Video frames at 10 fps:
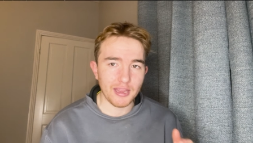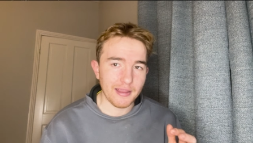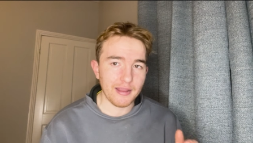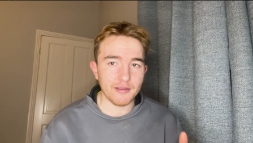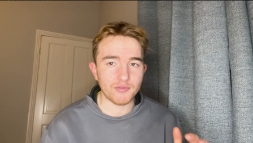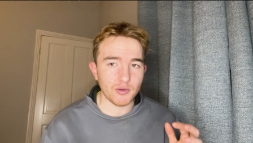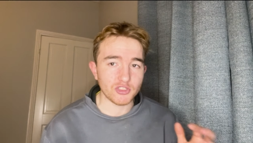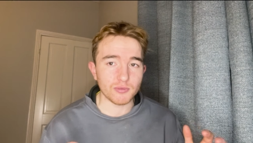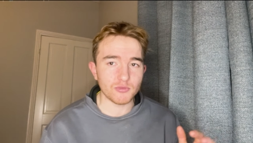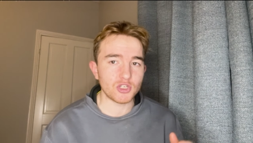if there
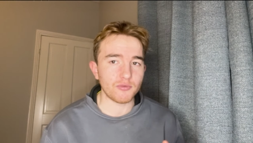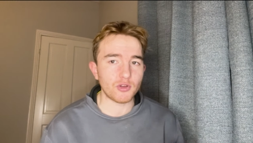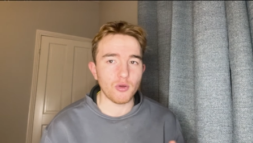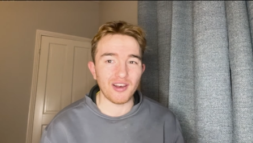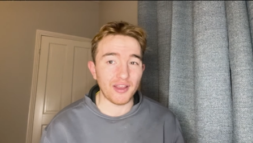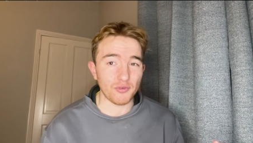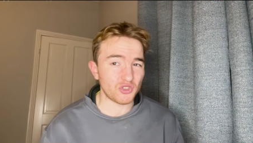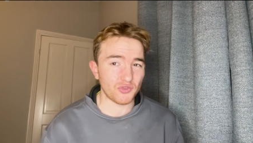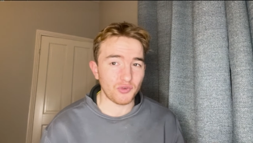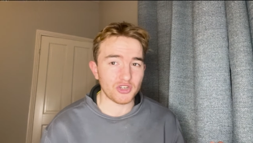was some stuff, go, like if I was
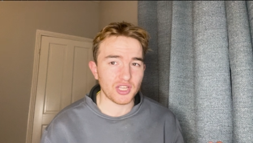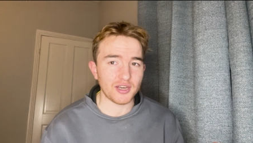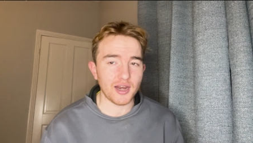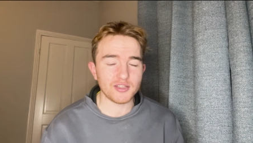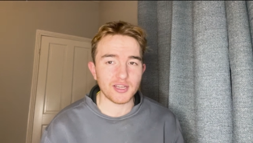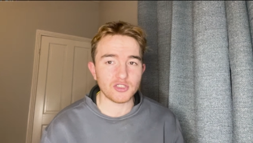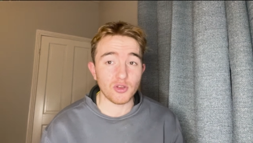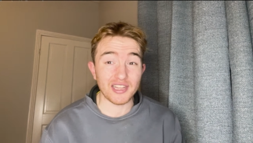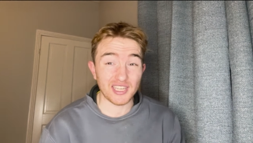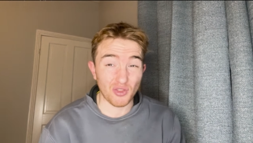just fresh that day, let's say. So
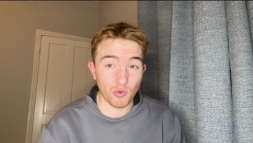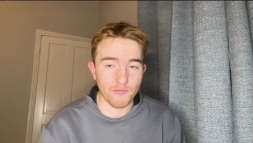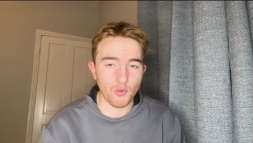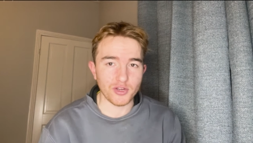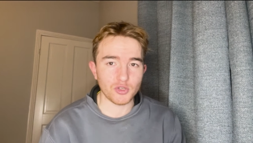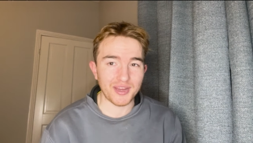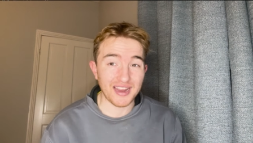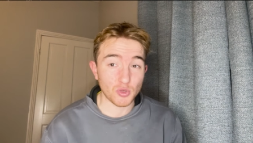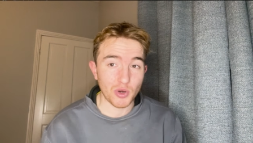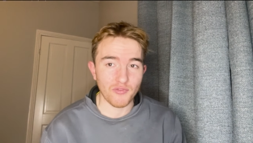let's say 340, so we
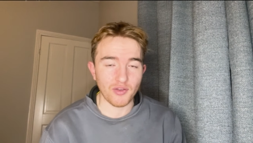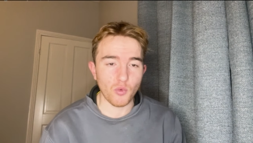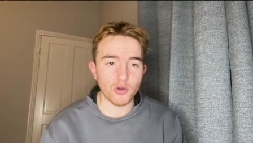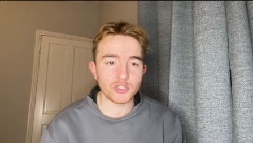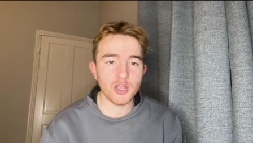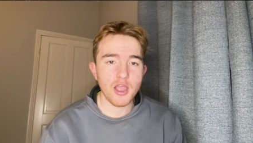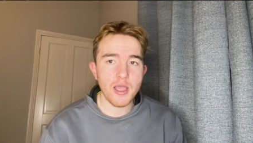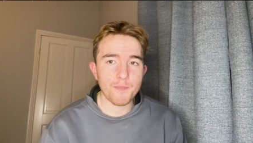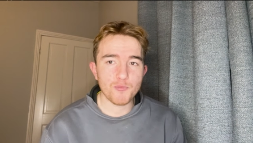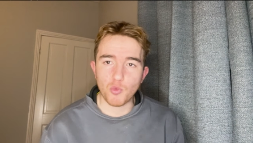gain 25 watts.
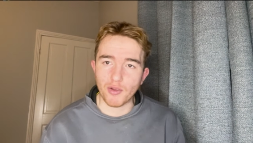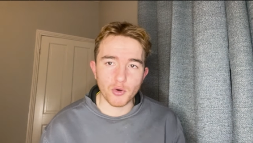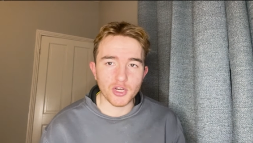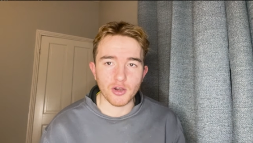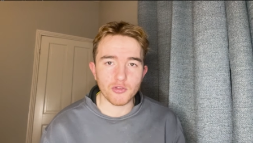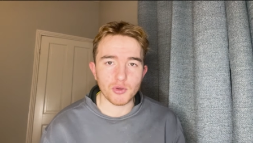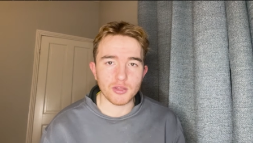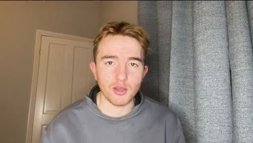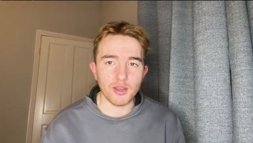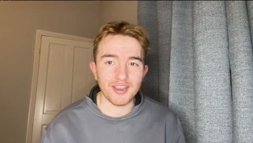Well, I've already done
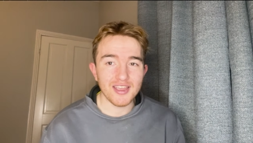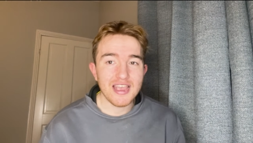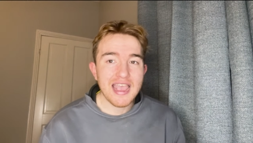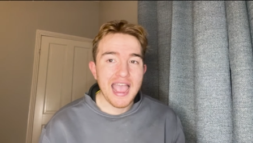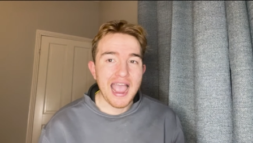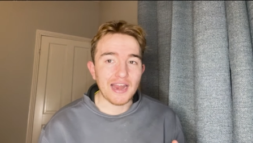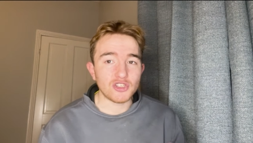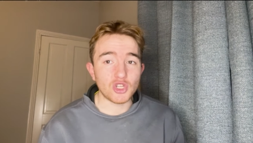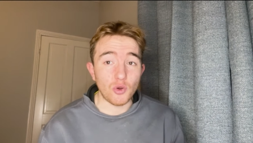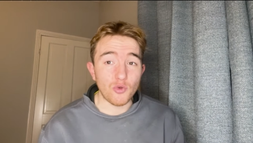330. And
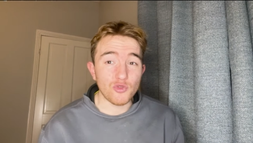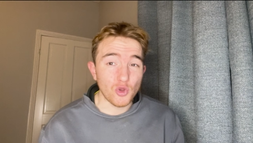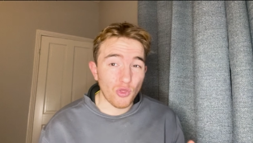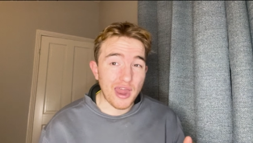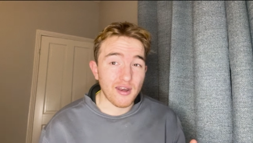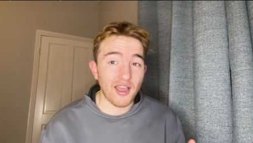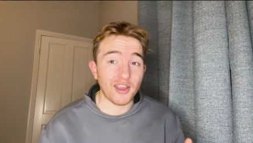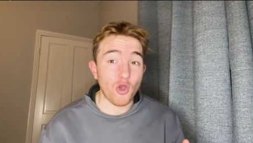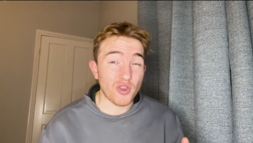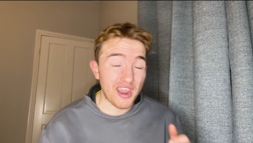so you're then
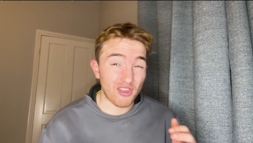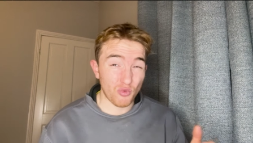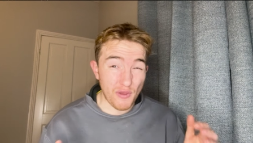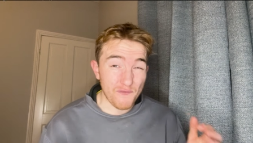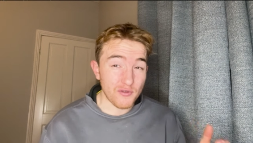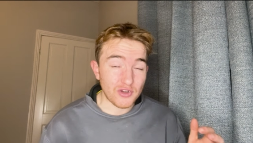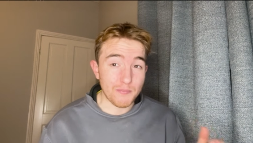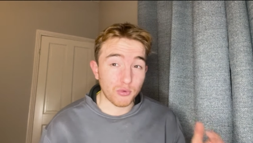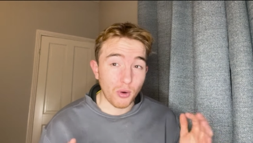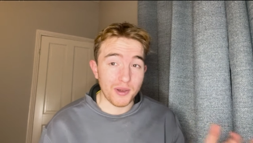like, okay, 350
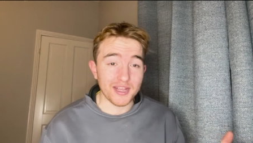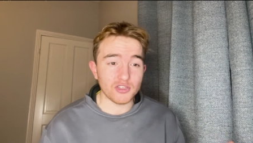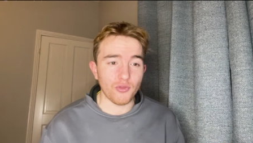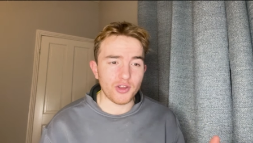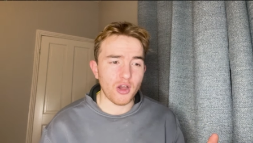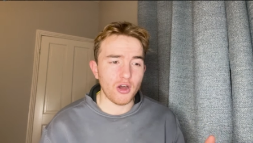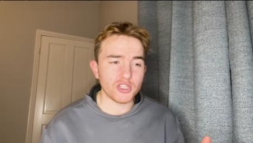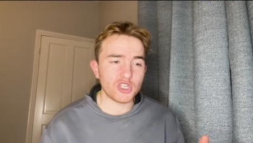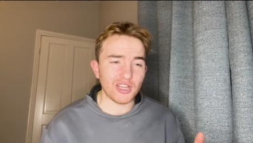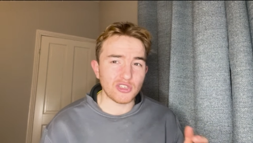probably is on the
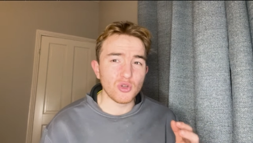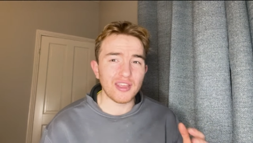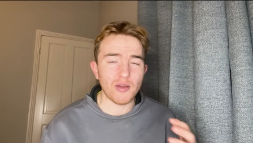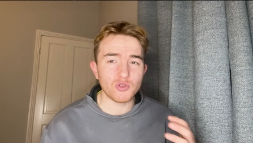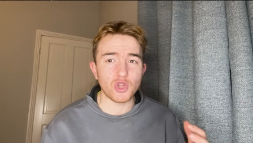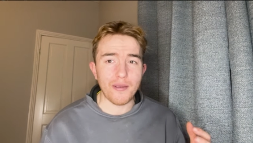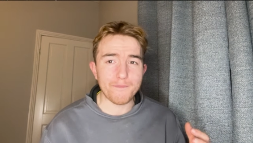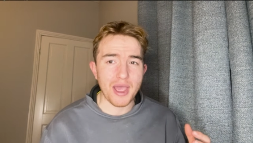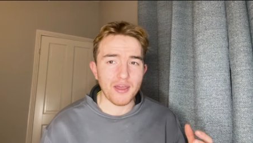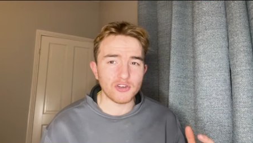cards because I do think I was going
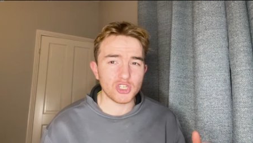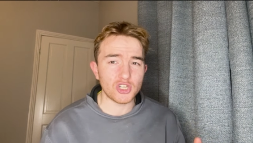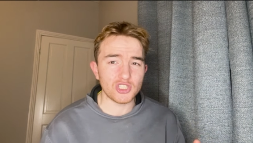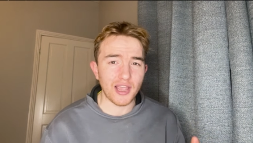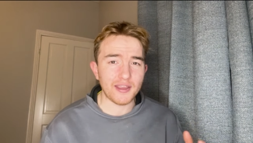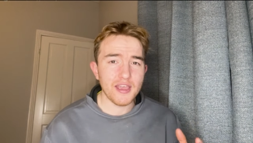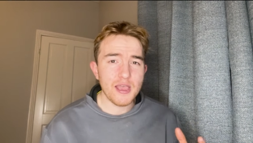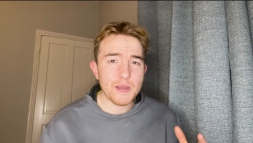better just because like